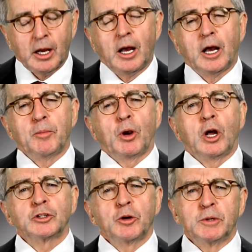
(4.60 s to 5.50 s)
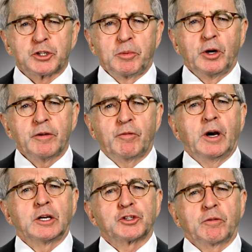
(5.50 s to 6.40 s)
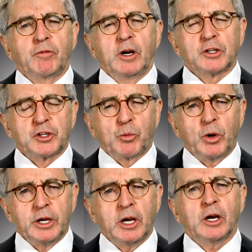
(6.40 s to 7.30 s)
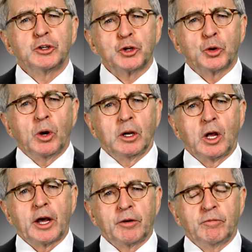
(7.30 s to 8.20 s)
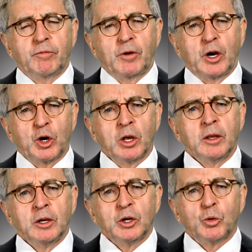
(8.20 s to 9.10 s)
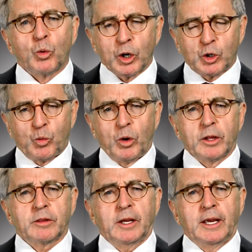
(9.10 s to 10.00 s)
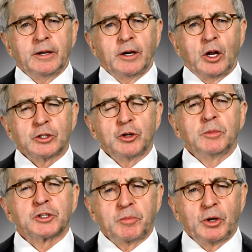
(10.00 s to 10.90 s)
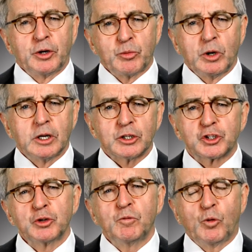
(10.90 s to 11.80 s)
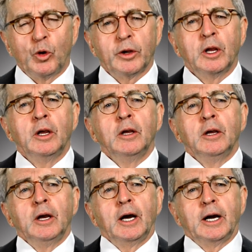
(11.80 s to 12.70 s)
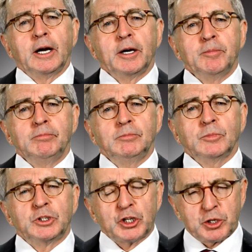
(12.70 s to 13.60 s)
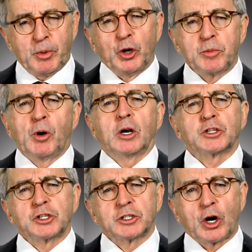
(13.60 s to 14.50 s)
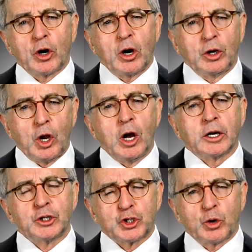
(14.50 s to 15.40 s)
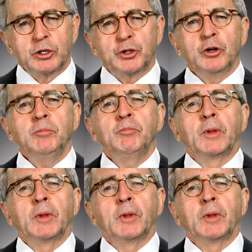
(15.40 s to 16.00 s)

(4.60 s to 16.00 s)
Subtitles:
Long-term disability files are files that we do a lot of work with, and long-term disability really is twofold. Disability policies are long and short-term,